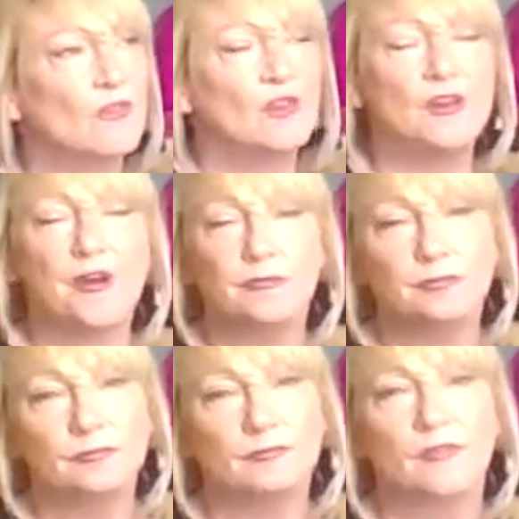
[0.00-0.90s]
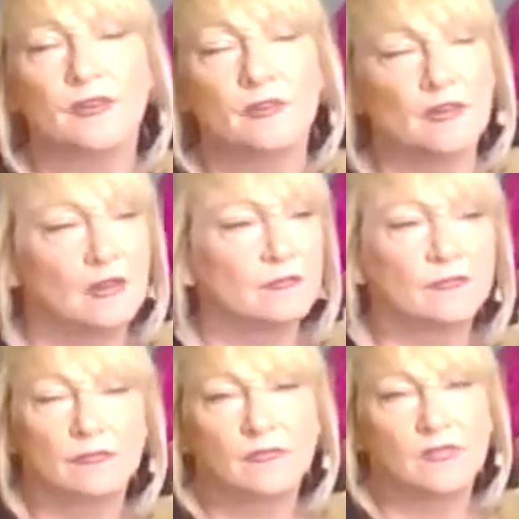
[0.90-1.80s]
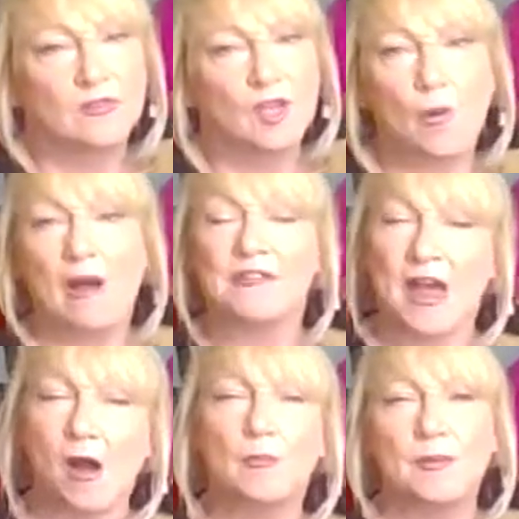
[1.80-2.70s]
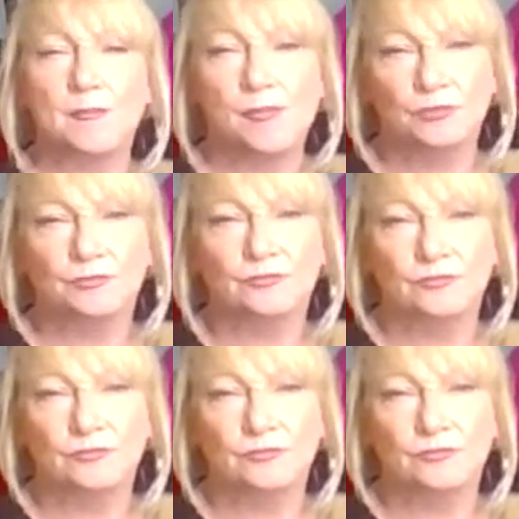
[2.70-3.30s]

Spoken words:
You know, go out and help people.